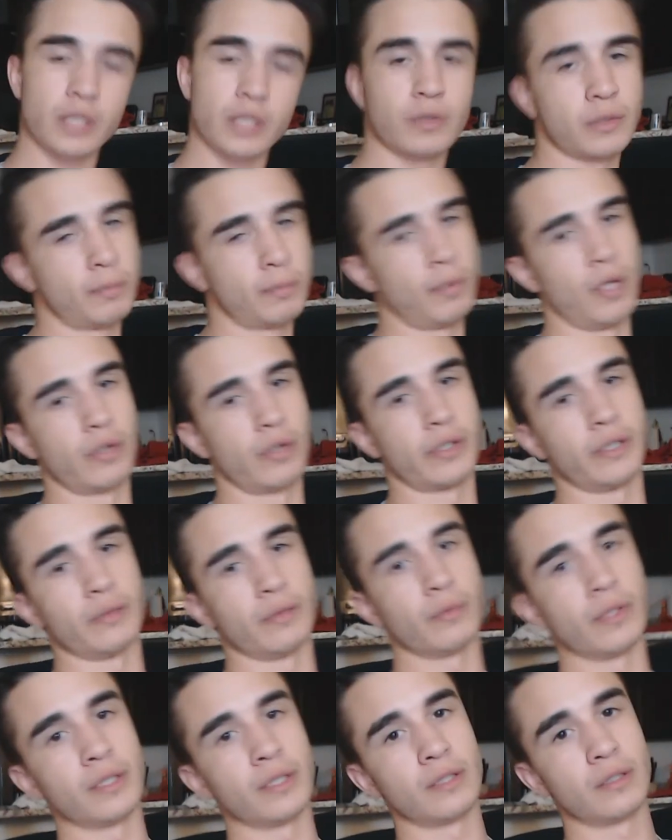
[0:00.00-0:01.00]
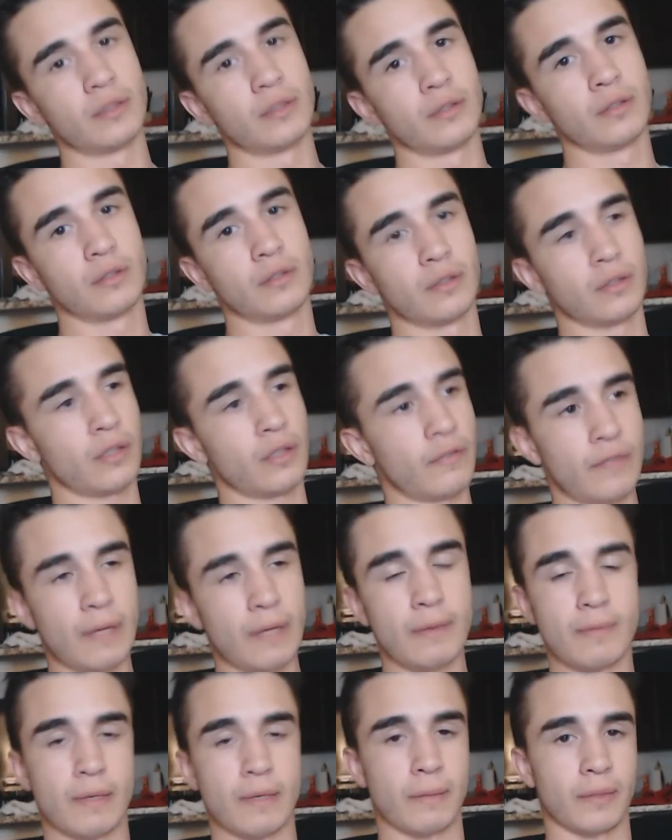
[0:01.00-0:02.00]
was broken with a family
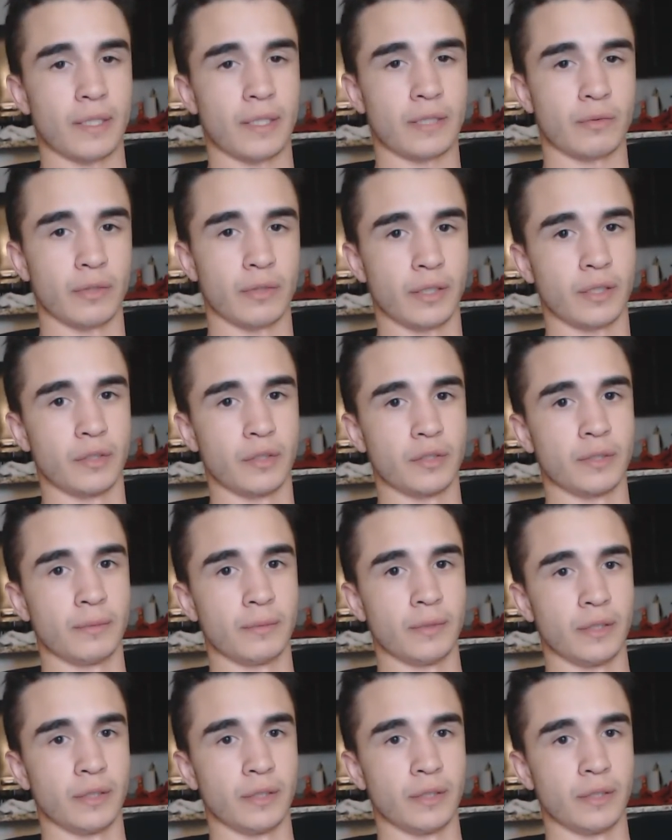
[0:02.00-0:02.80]
member that's really close to me.